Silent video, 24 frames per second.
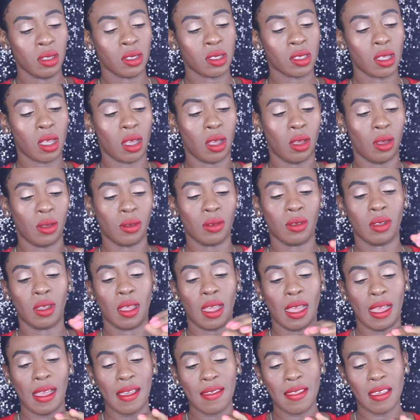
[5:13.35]
so
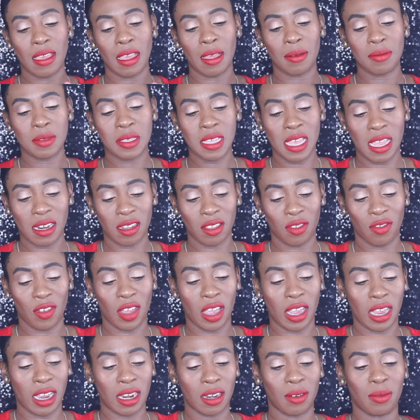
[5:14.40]
I think I'm
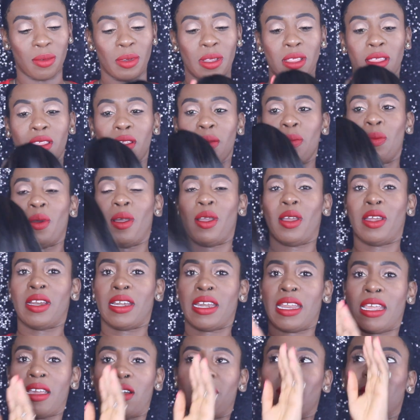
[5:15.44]
satisfied with the
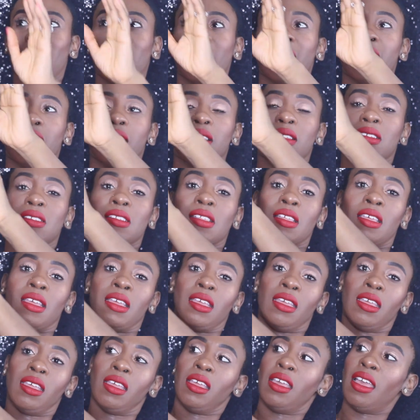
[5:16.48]
part now because
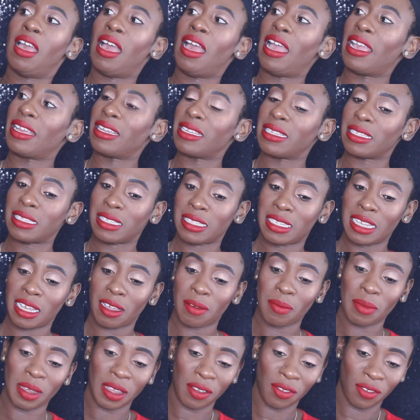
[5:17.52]
I can stick
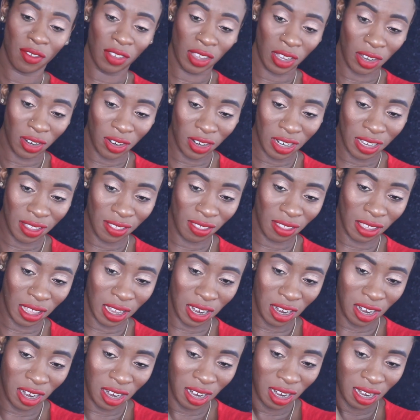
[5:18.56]
my finger in
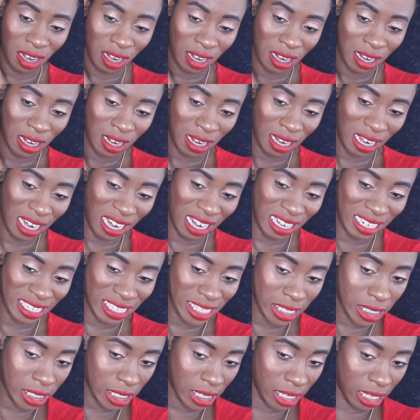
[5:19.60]
there and
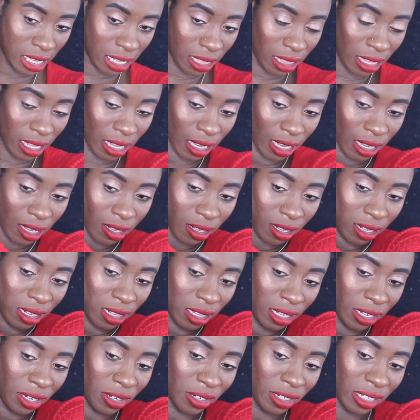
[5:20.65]
see that
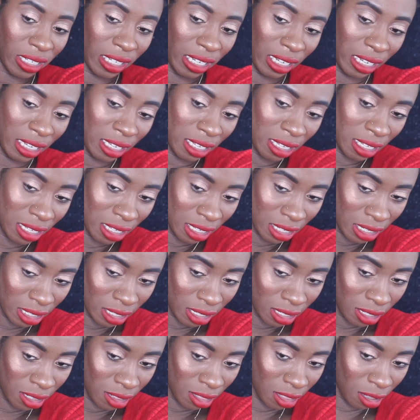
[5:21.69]
clearly
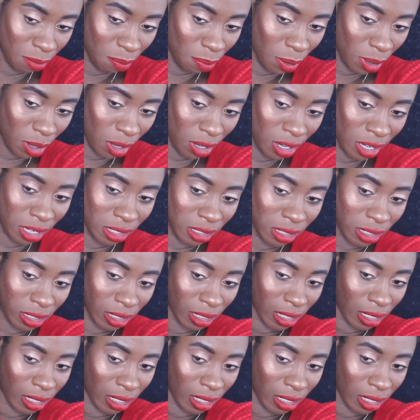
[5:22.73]
the part